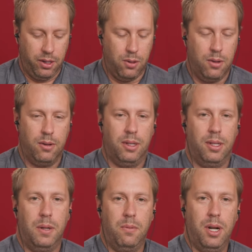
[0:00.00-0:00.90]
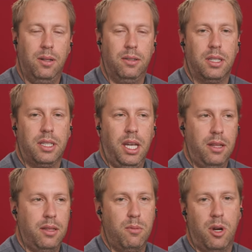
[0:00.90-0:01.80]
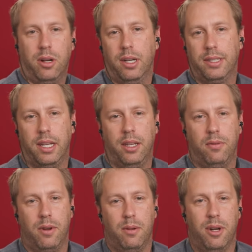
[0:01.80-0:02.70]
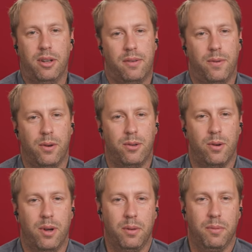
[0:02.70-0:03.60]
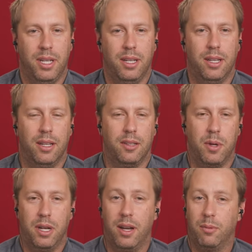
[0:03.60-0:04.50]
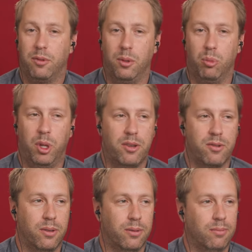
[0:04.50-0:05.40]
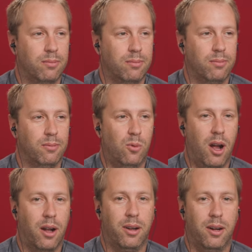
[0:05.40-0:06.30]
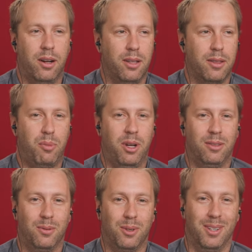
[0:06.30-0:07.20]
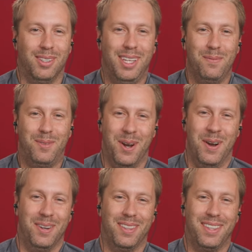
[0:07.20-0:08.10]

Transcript: cool. Well, Kaylin Marcotte, thank you very much for joining me. It has been an absolute pleasure. Rock on in the puzzle world. Keep doing your